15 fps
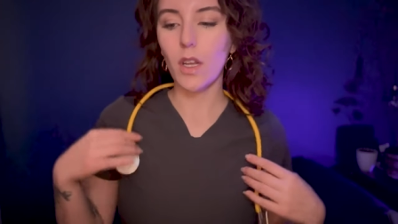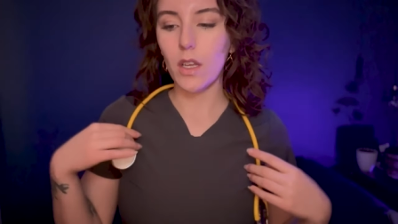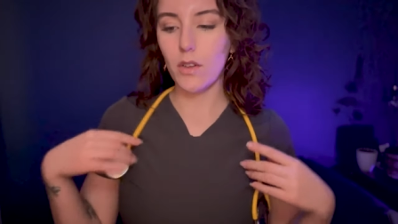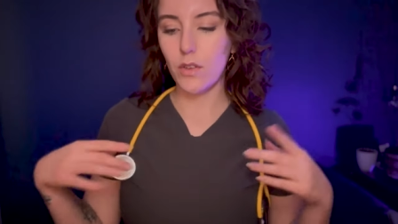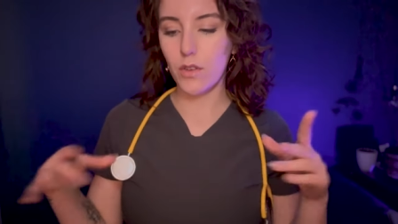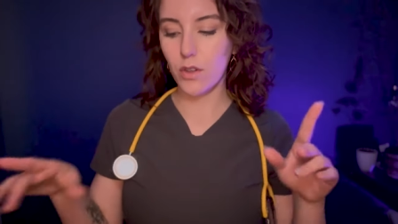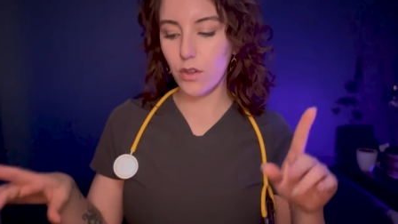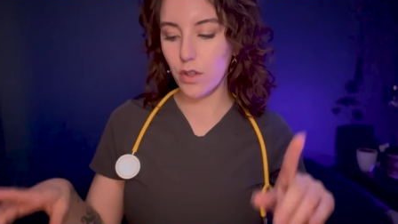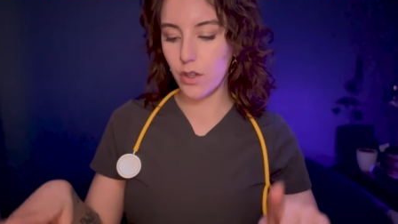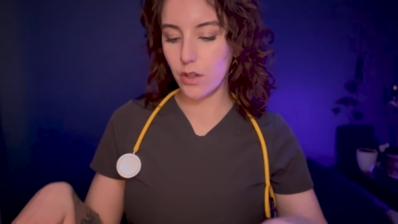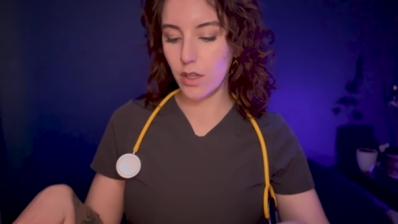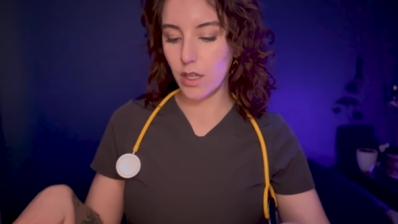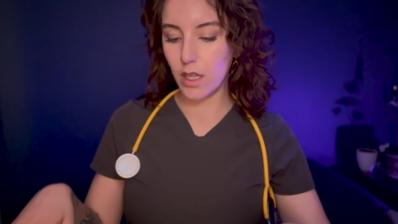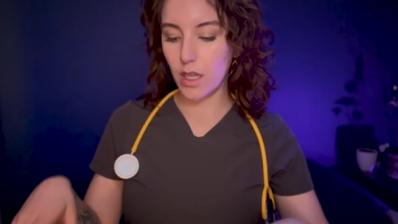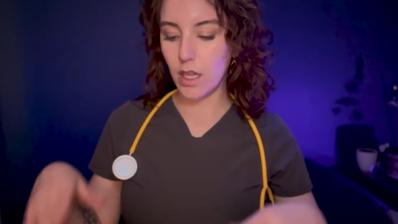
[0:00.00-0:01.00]
so you're
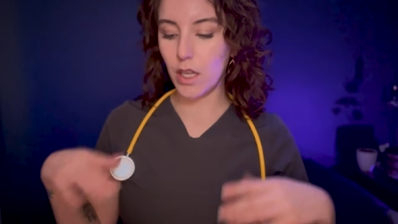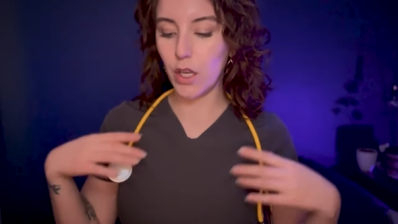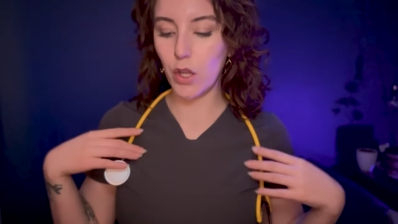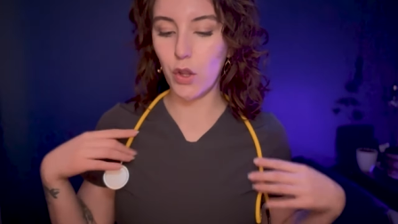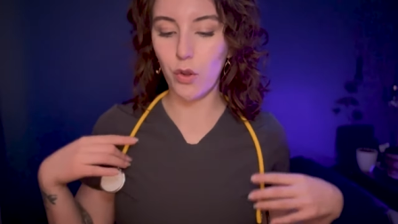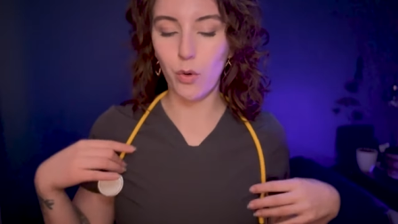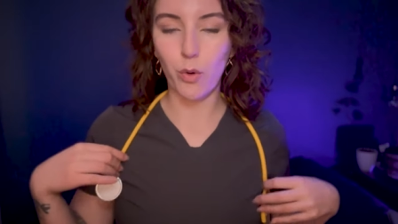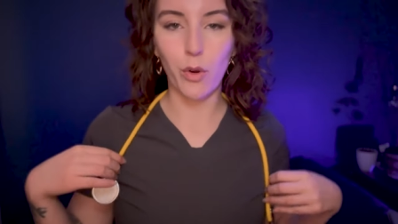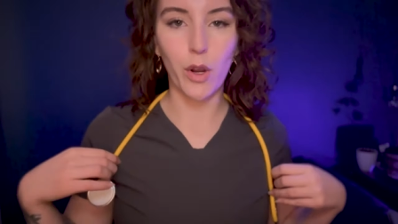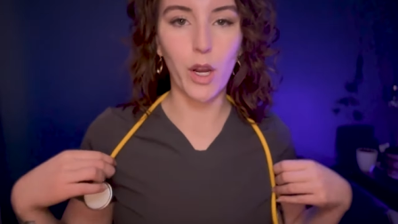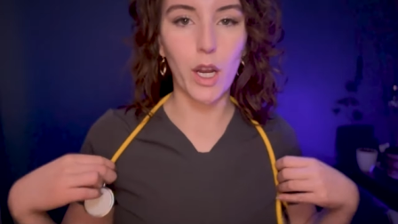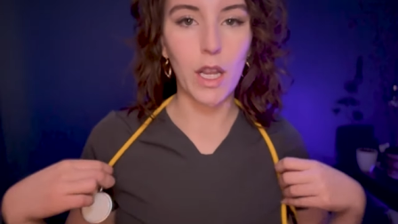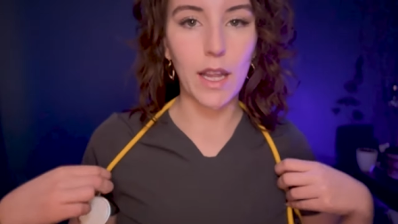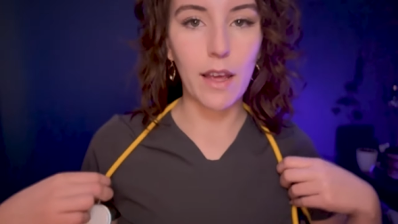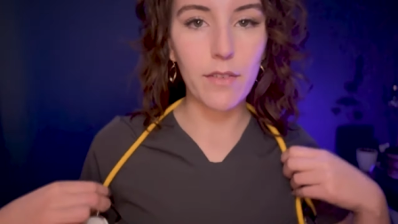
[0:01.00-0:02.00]
getting
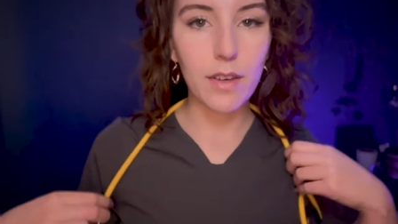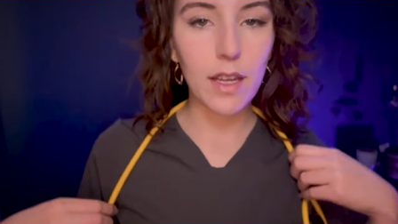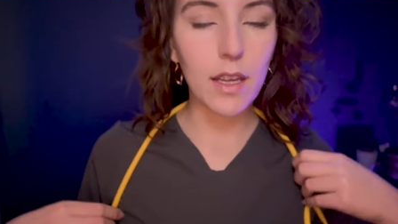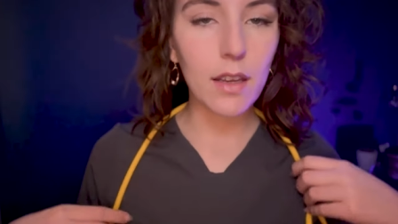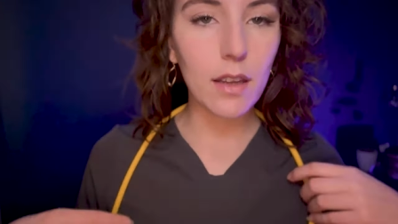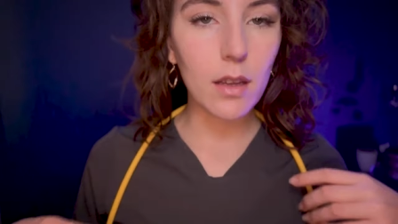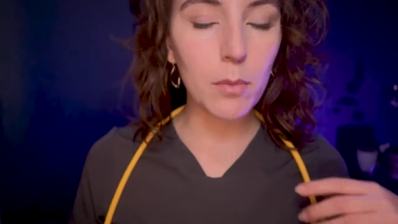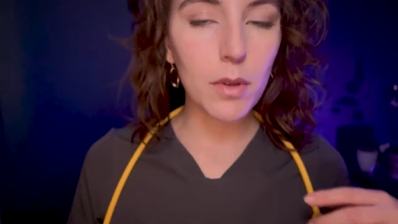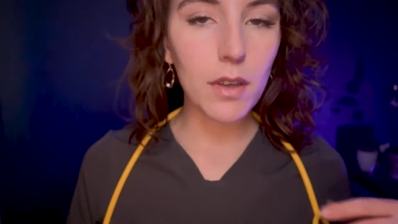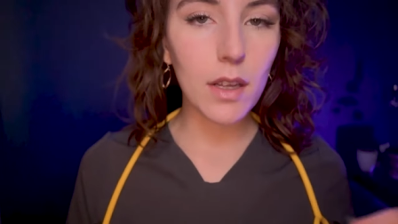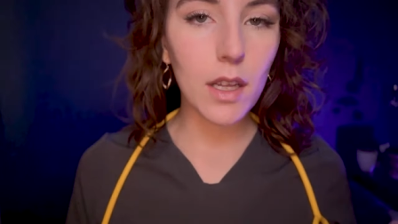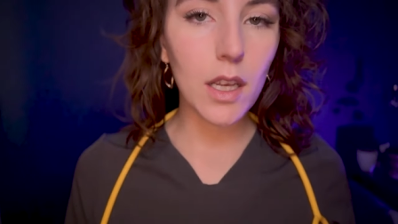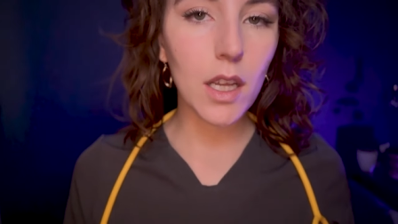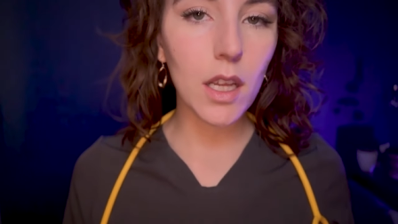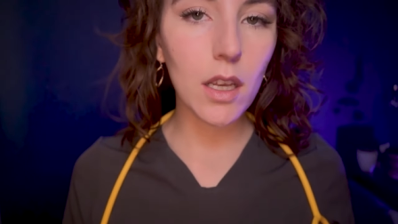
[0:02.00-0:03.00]
your left hand
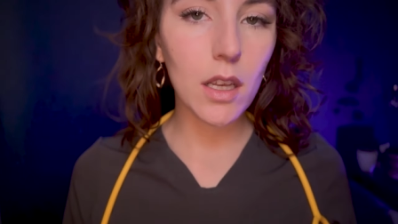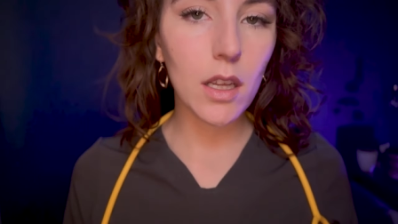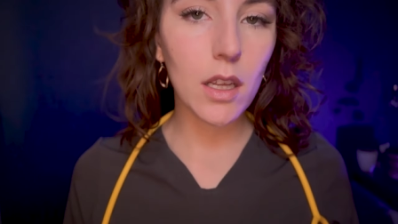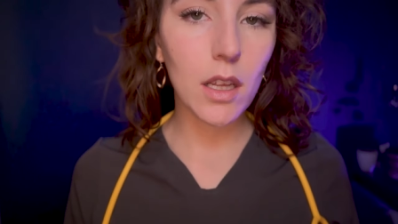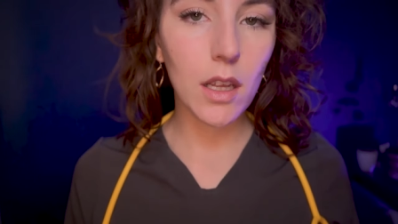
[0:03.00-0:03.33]
amputated?